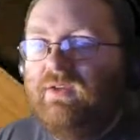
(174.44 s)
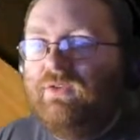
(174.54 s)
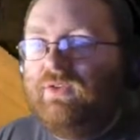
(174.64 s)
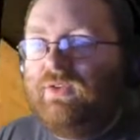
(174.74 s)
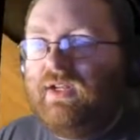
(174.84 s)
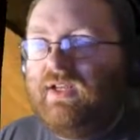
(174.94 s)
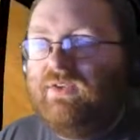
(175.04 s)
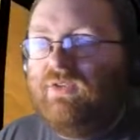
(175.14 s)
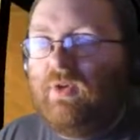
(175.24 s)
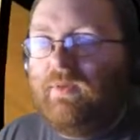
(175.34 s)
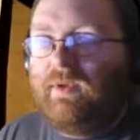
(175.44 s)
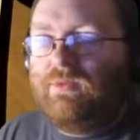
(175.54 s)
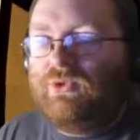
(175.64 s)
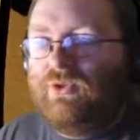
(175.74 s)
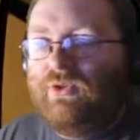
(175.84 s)
So today's topic,
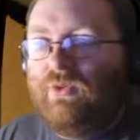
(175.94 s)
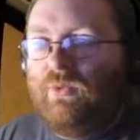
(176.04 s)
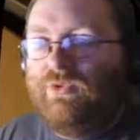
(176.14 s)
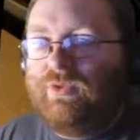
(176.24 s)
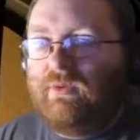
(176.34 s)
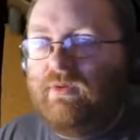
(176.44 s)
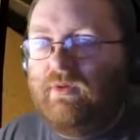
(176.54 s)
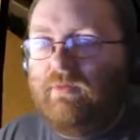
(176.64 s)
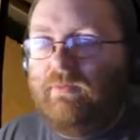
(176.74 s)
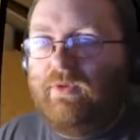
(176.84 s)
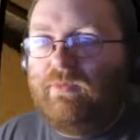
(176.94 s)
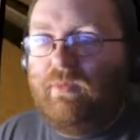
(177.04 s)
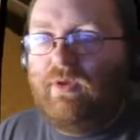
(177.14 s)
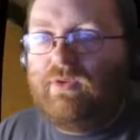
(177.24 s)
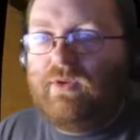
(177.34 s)
I'm sure you're all wondering, what is
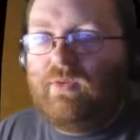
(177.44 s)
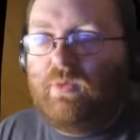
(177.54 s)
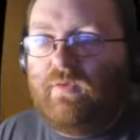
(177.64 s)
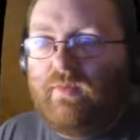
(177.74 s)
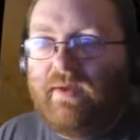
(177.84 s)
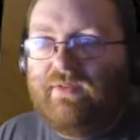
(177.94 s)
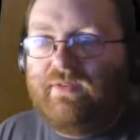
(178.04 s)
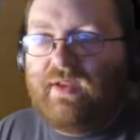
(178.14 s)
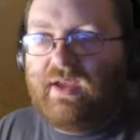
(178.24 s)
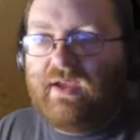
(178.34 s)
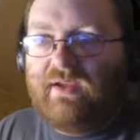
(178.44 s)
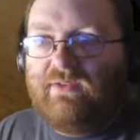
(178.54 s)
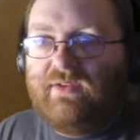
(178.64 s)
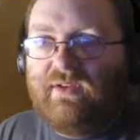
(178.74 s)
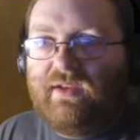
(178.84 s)
MoD going to waffle about today?
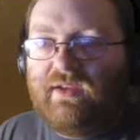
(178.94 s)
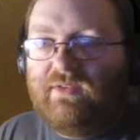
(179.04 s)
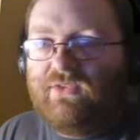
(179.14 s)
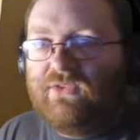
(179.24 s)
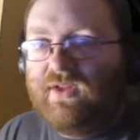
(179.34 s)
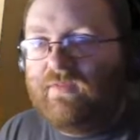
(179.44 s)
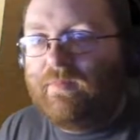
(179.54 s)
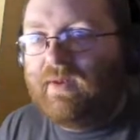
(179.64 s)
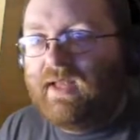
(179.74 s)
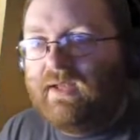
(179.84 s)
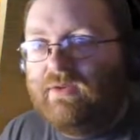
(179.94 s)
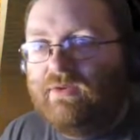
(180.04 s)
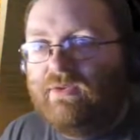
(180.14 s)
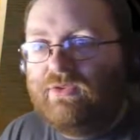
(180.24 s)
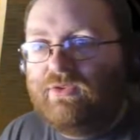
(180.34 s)
Does he have a plan,
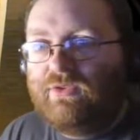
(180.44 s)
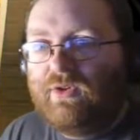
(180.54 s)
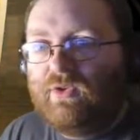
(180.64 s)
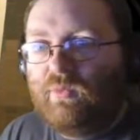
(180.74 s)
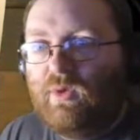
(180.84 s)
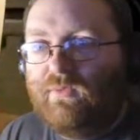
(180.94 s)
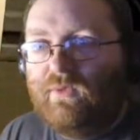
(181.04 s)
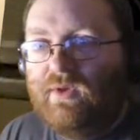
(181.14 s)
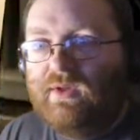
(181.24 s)
or is he just going to waffle?